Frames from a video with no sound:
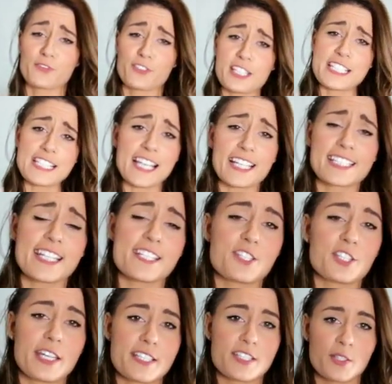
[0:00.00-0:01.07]
for this leg day, as
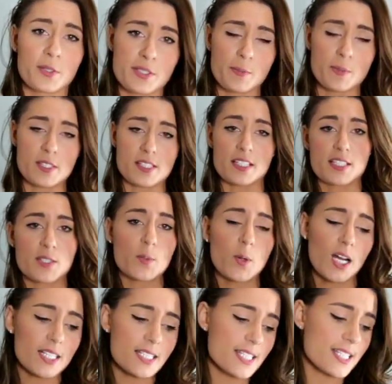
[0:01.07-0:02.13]
you guys know, it's mostly
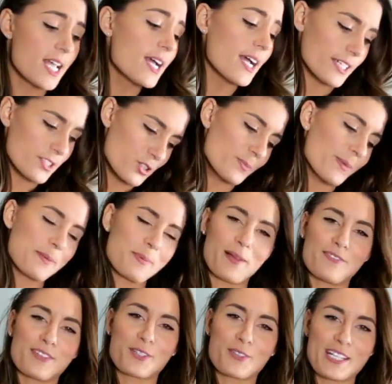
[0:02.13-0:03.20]
squats. I do my
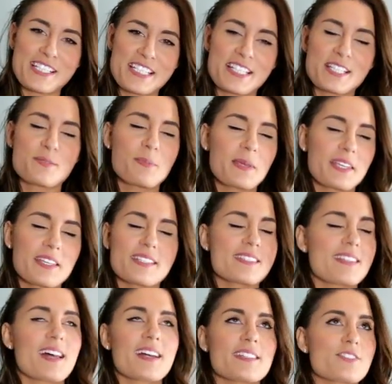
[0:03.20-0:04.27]
pelvic raises because
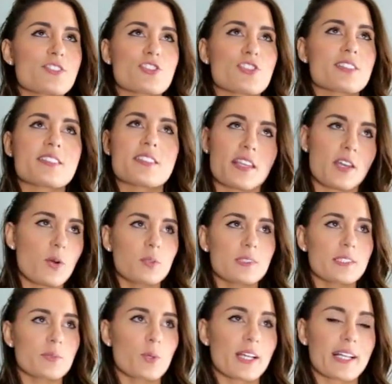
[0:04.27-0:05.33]
that is just the
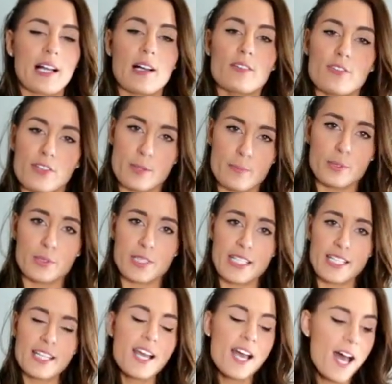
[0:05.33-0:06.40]
golden workout for the
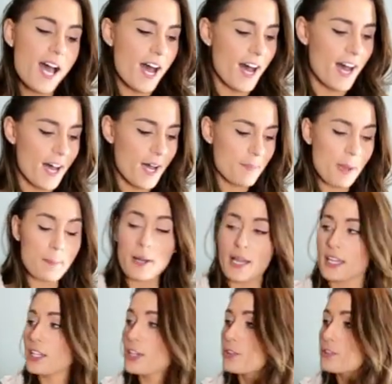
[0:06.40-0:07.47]
booty. Um, I'm not
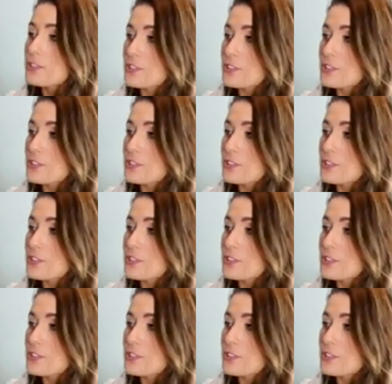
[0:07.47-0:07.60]
gonna go